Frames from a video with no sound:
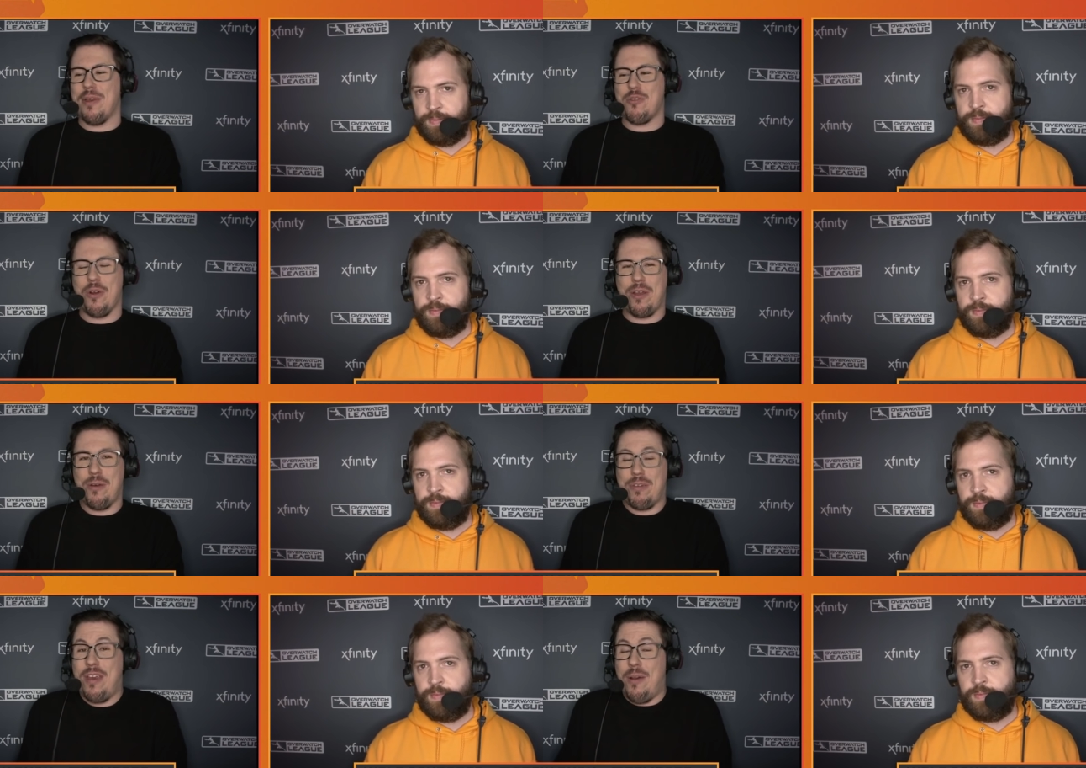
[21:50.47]
Speaker 1: damage where it
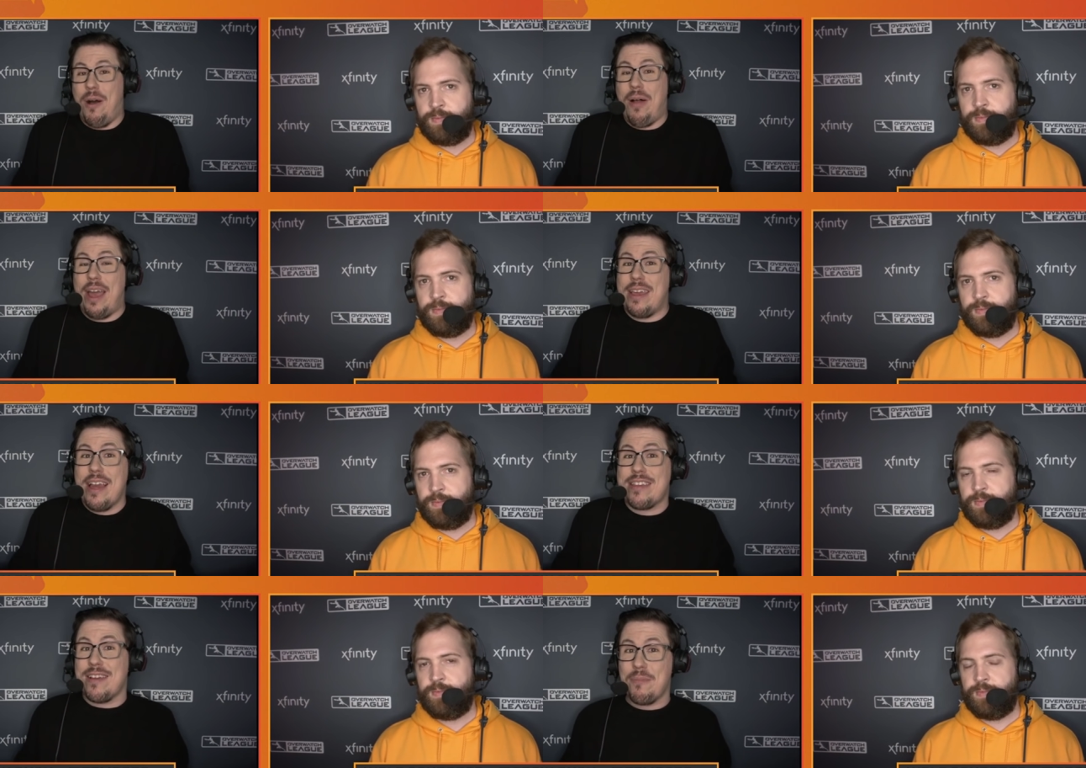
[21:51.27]
goes, well, I
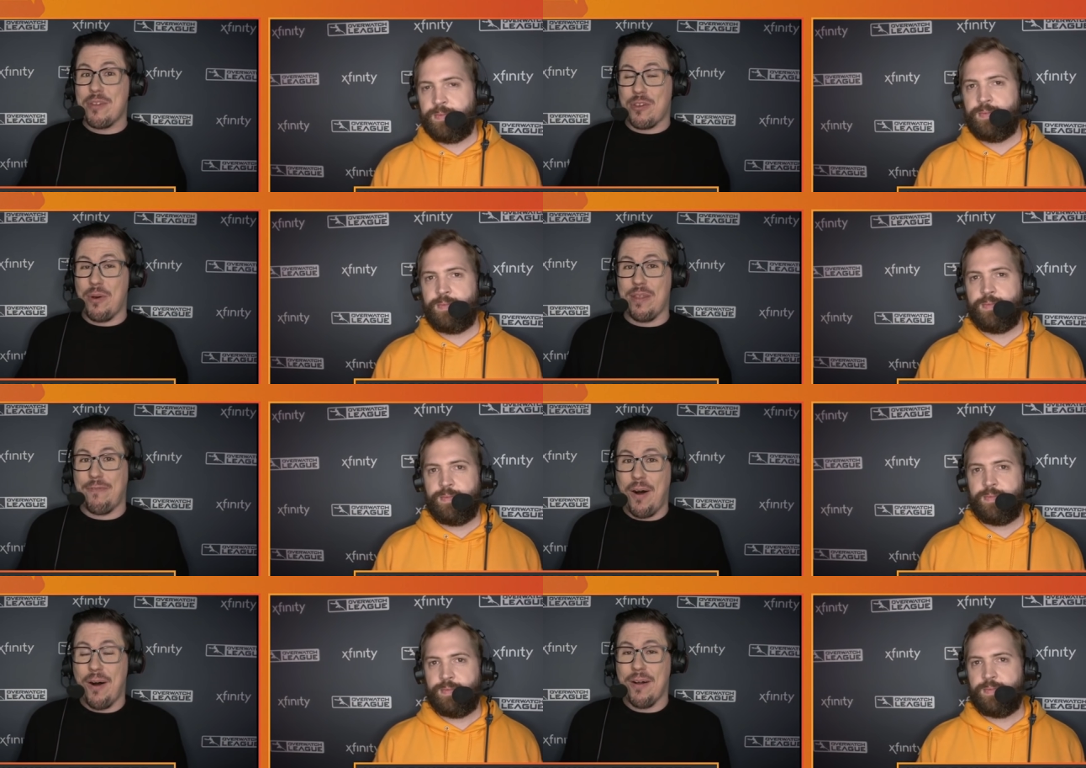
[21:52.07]
guess someone's going to
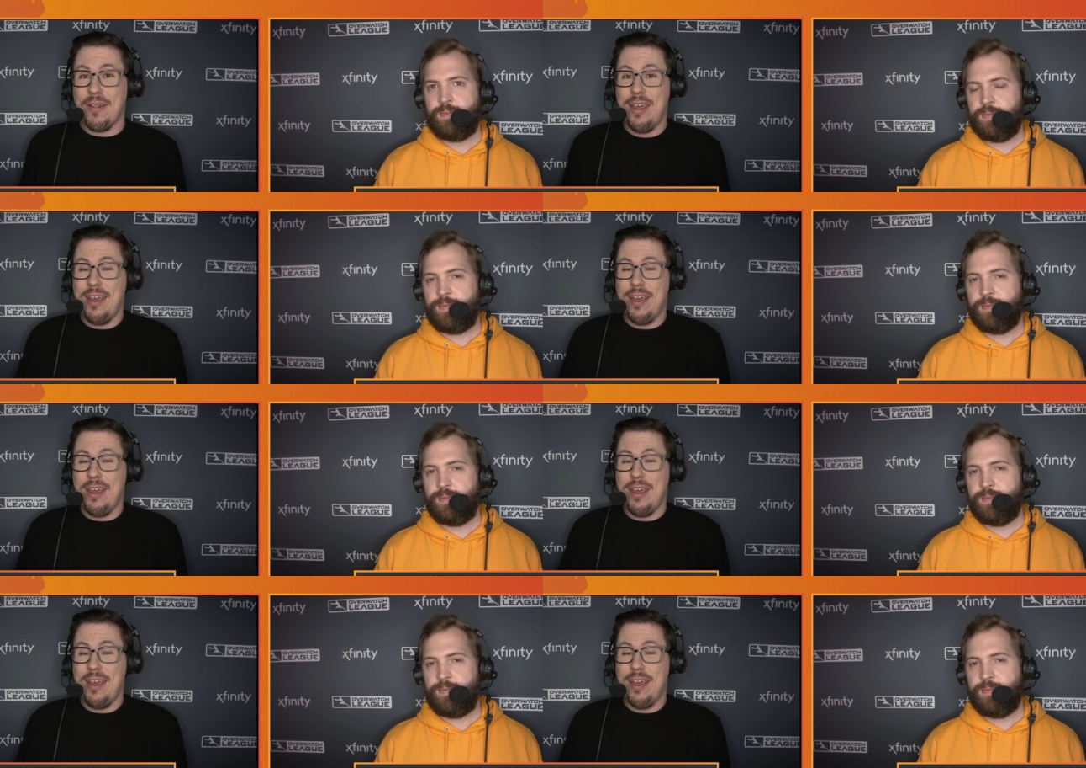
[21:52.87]
fall,